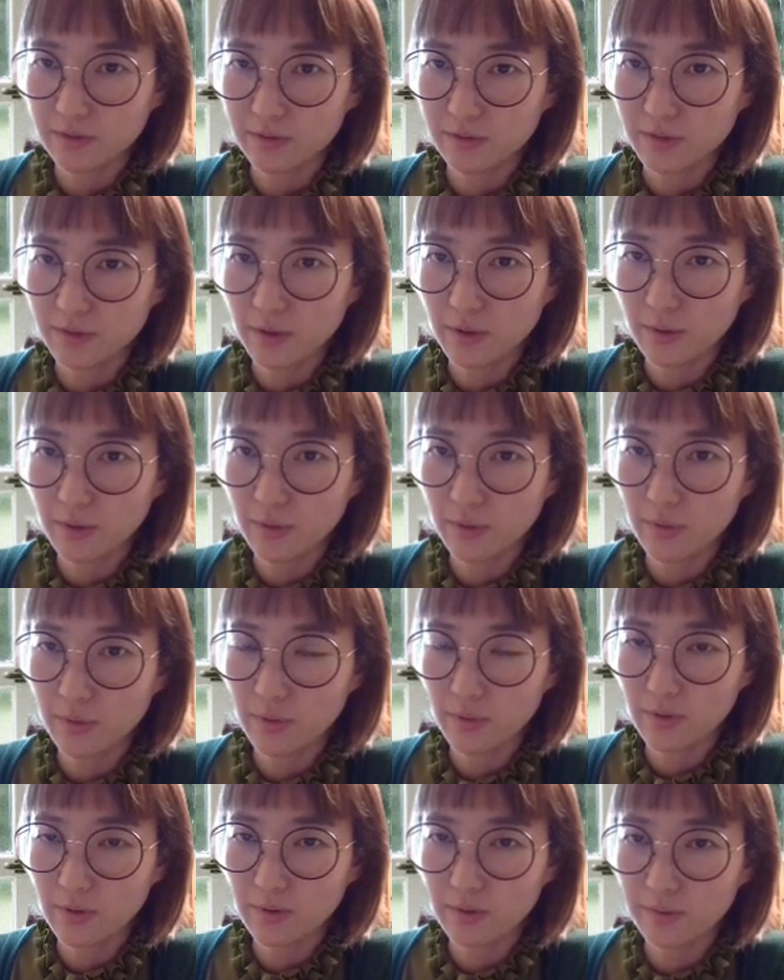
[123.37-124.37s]

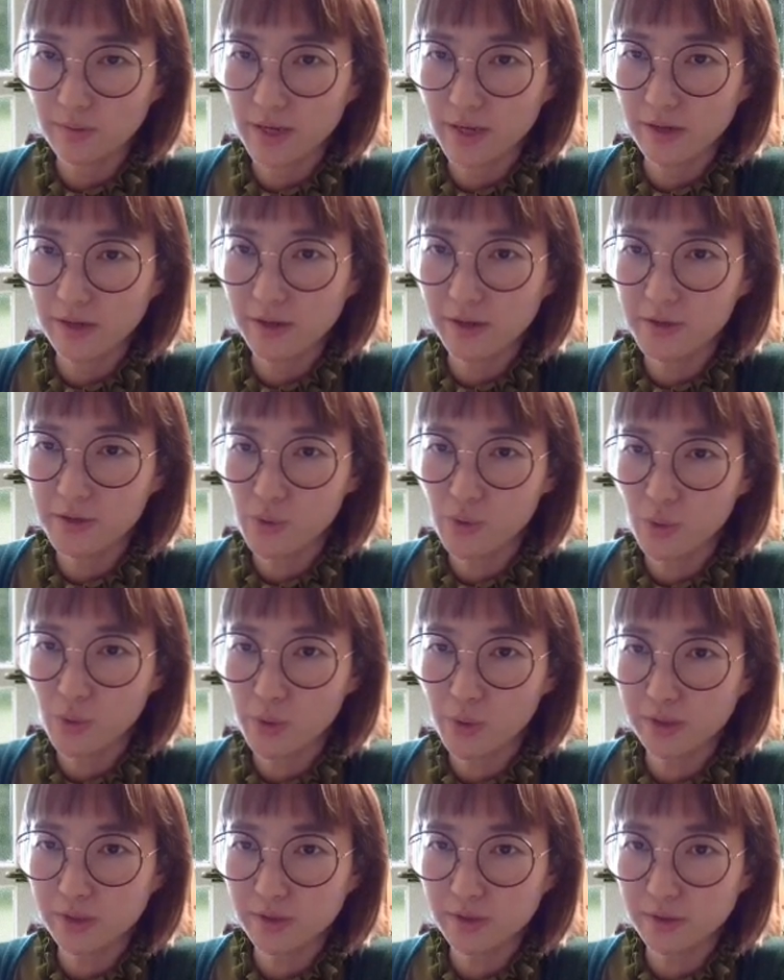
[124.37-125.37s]
So better
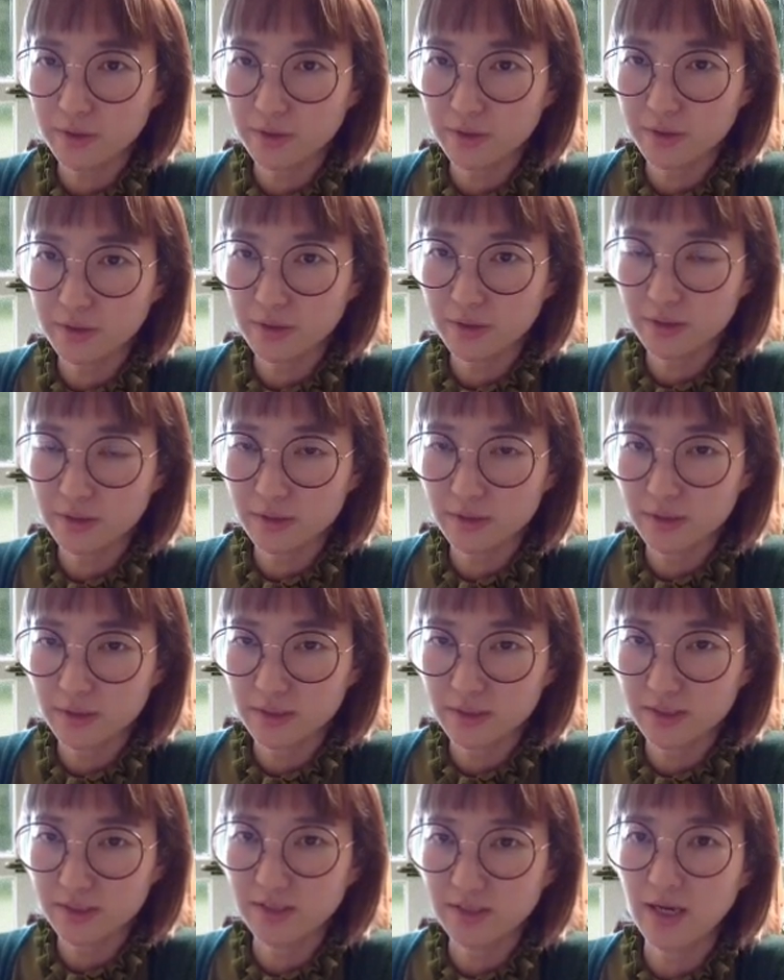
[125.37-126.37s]
choice is
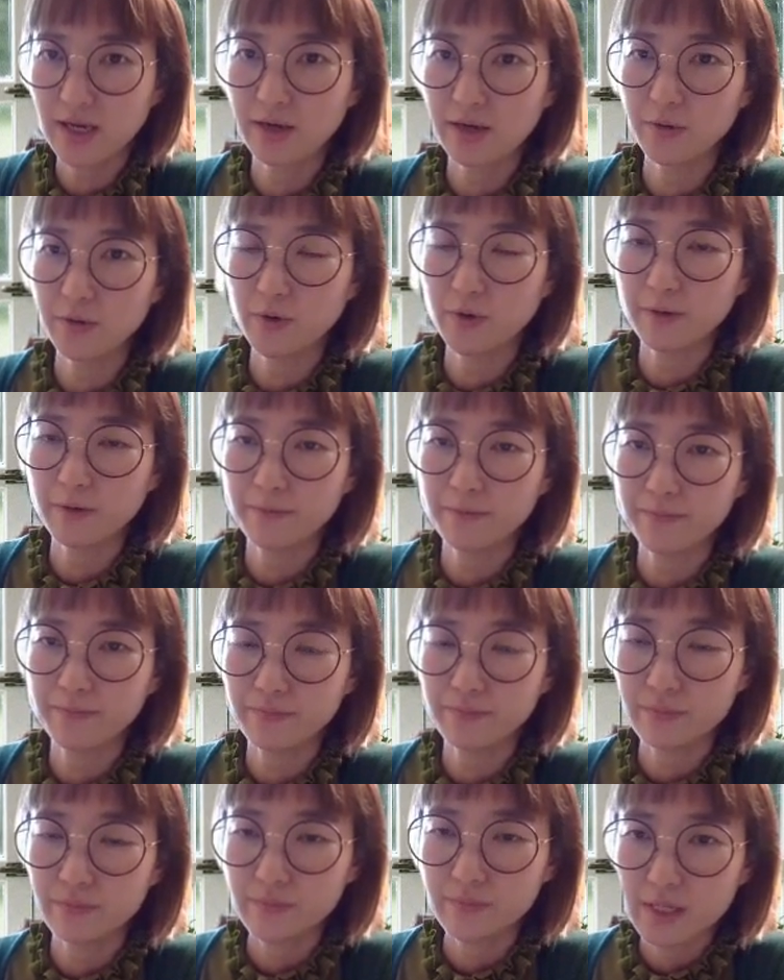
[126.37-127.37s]
this diagonal.
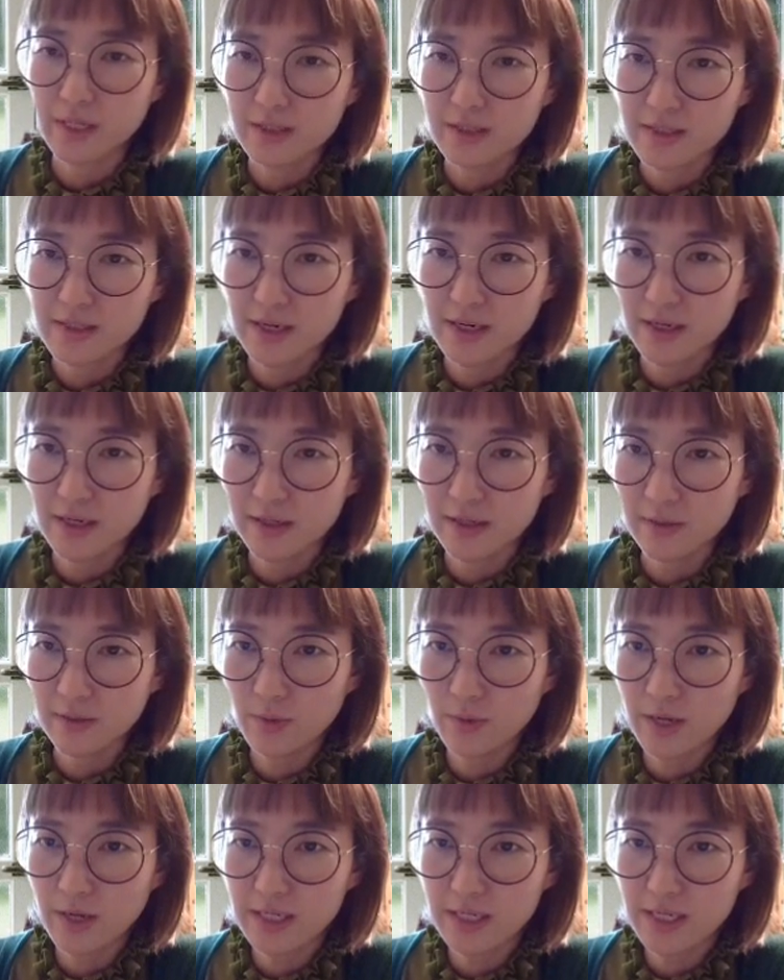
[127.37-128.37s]
Then
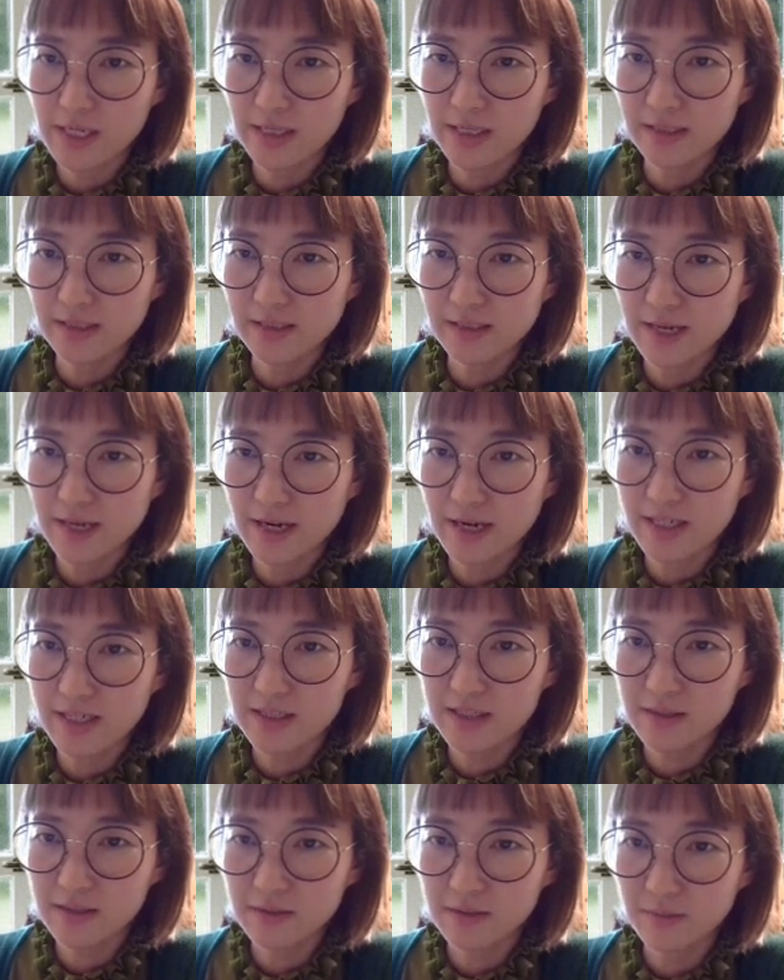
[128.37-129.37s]
white can
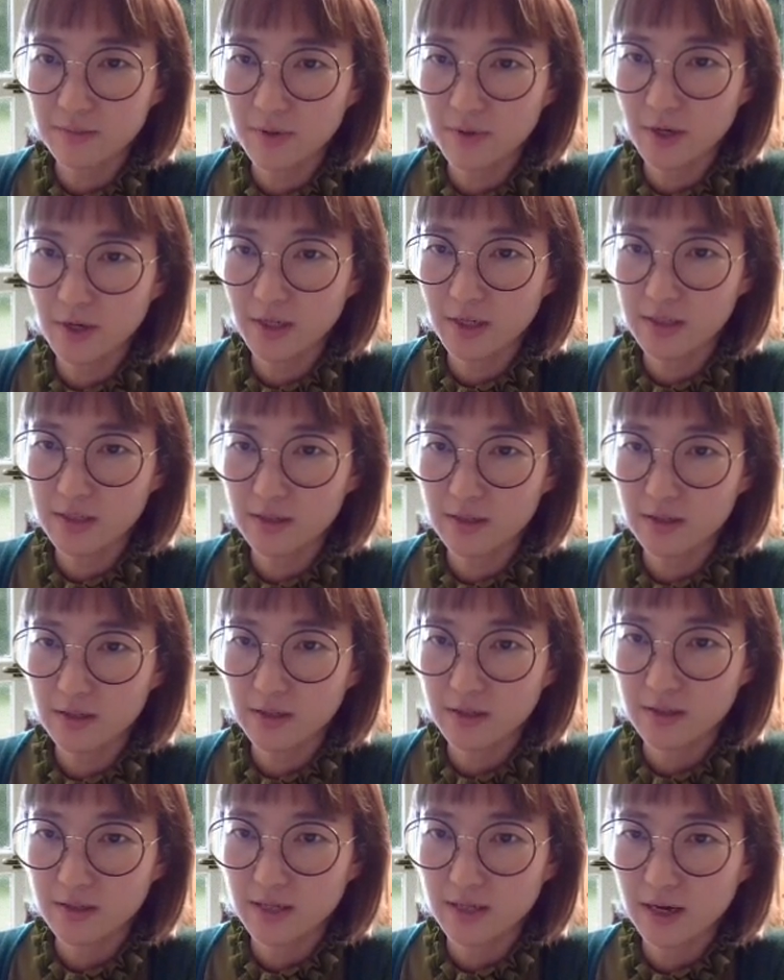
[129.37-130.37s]
slide, but
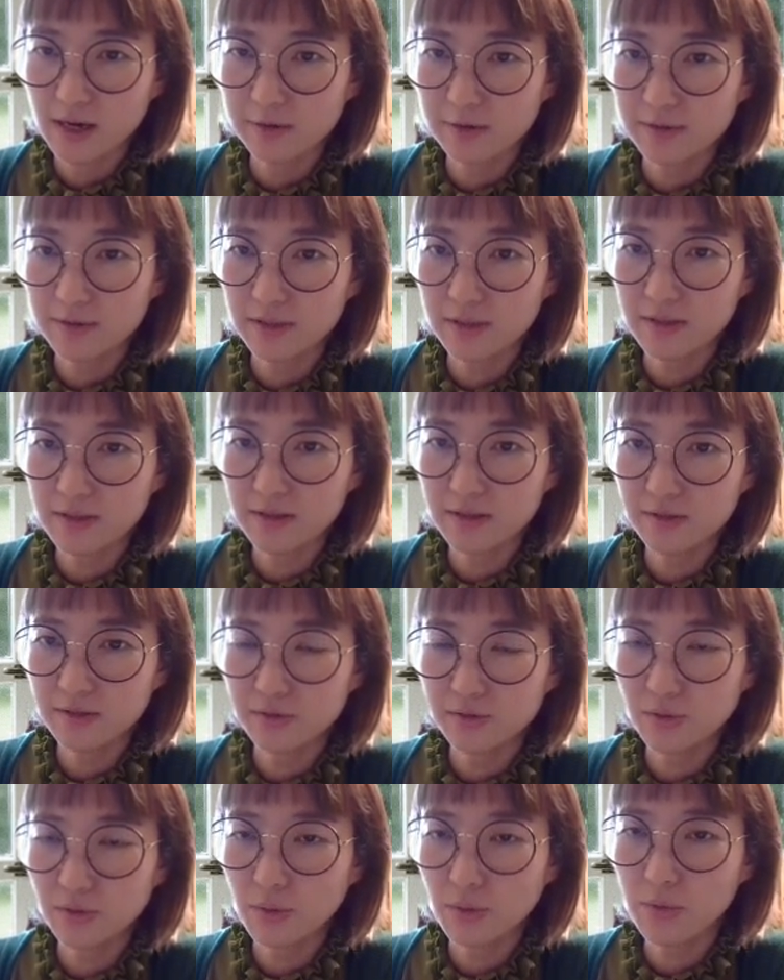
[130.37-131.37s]
the outside is
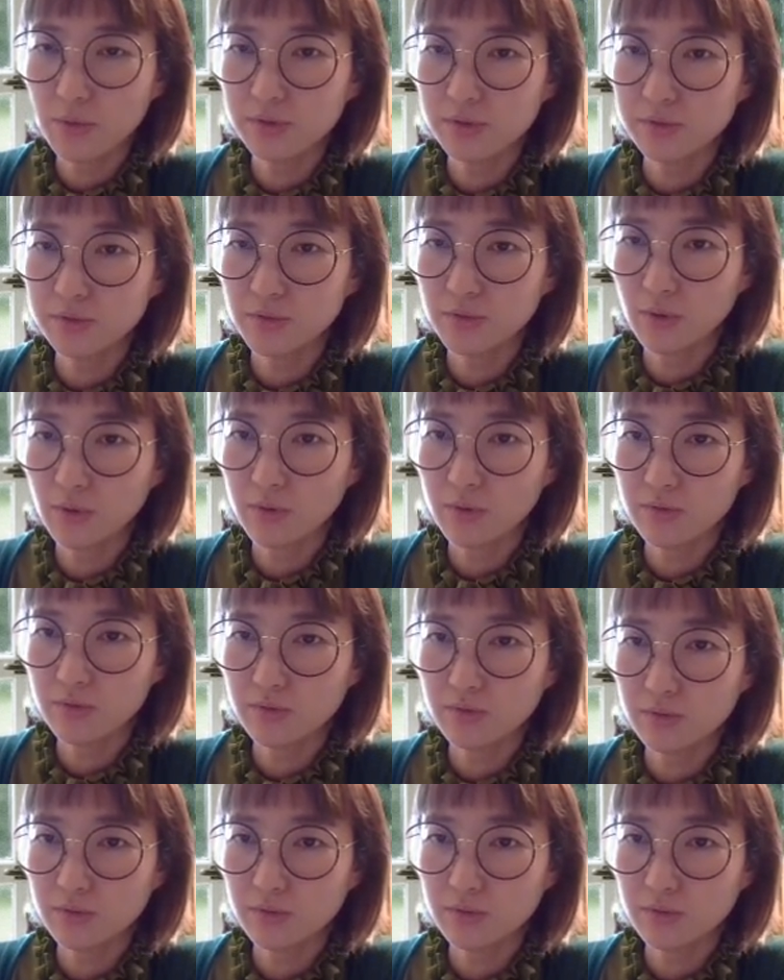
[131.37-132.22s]
so strong.